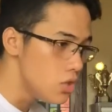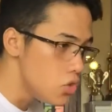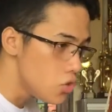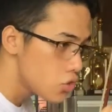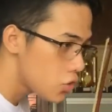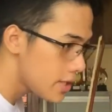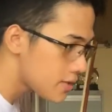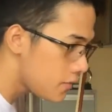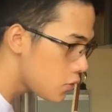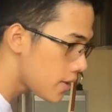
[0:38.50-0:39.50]
So let's
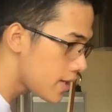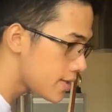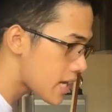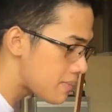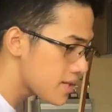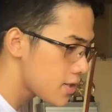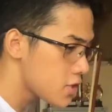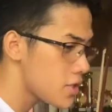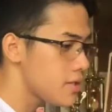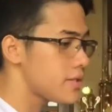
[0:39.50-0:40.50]
view again the time
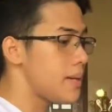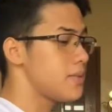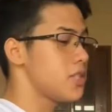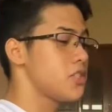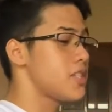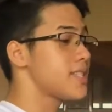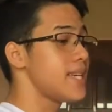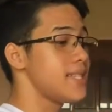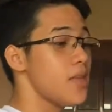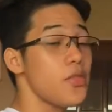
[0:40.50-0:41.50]
signature. Time signature
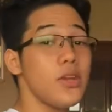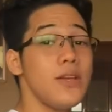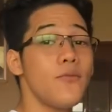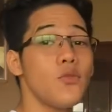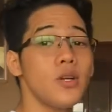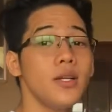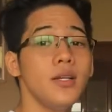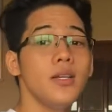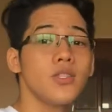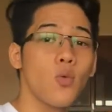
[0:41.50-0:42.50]
says 3/4.
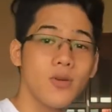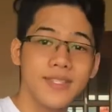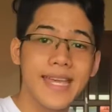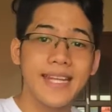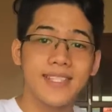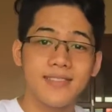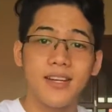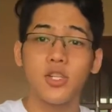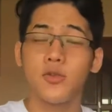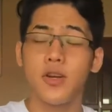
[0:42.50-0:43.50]
So once again, it's not
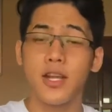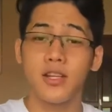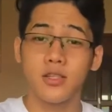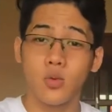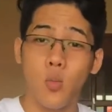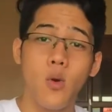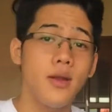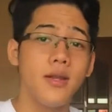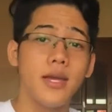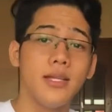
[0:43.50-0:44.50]
your regular 1
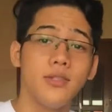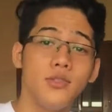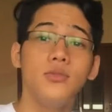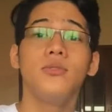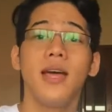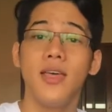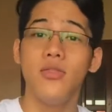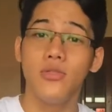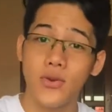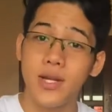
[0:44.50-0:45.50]
and 2
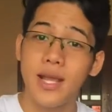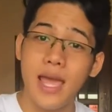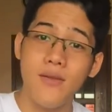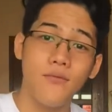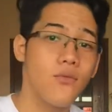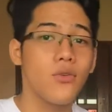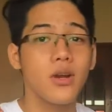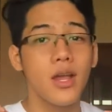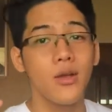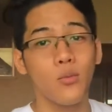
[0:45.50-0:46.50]
and 3 and 4
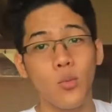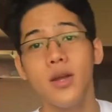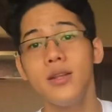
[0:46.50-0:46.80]
and 1,